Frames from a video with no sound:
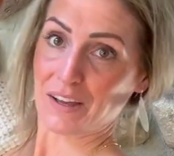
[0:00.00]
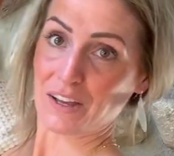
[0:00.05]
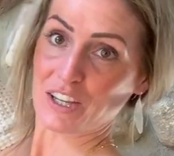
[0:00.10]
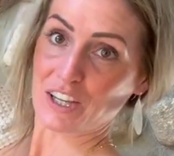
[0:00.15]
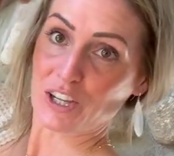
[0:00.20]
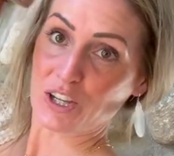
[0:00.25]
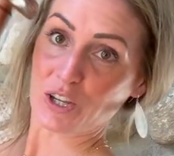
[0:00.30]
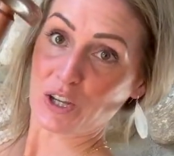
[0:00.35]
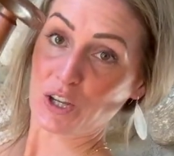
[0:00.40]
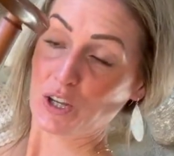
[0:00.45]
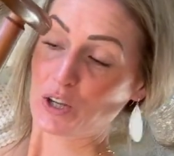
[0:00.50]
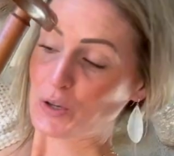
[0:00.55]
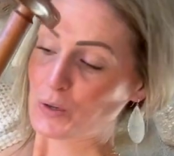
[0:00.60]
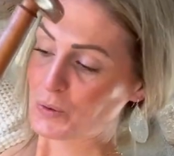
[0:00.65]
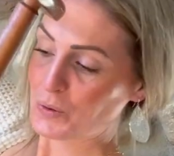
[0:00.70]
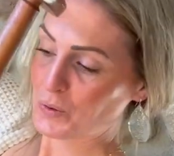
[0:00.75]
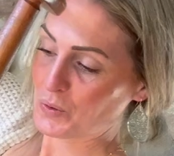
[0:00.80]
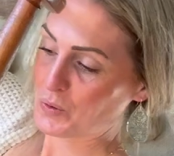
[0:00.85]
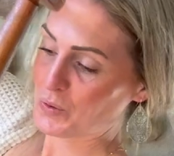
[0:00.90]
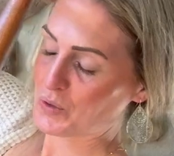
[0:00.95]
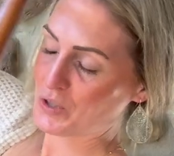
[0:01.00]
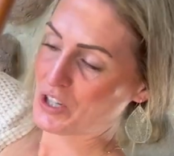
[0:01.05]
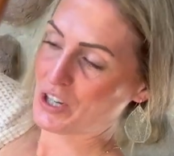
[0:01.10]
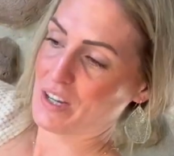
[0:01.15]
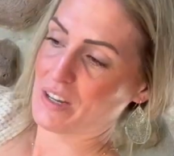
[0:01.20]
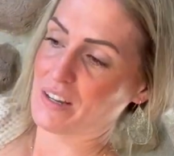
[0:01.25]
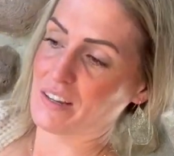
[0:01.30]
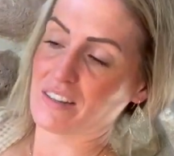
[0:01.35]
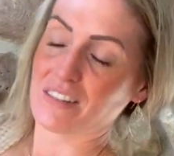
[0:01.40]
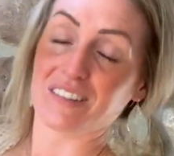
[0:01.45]
huge
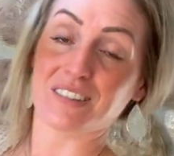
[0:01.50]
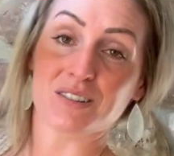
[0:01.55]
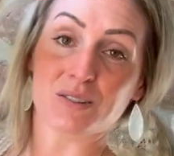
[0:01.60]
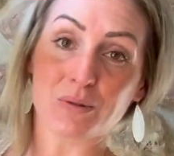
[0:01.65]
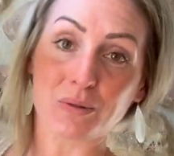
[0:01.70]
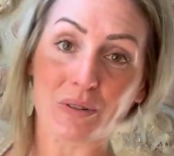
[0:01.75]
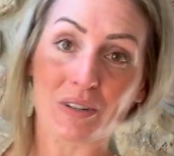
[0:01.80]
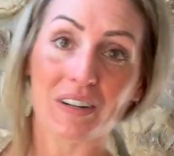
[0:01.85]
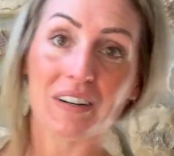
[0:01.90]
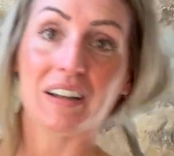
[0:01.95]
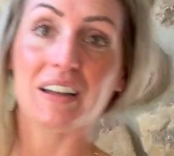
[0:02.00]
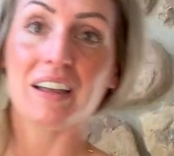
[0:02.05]
stool.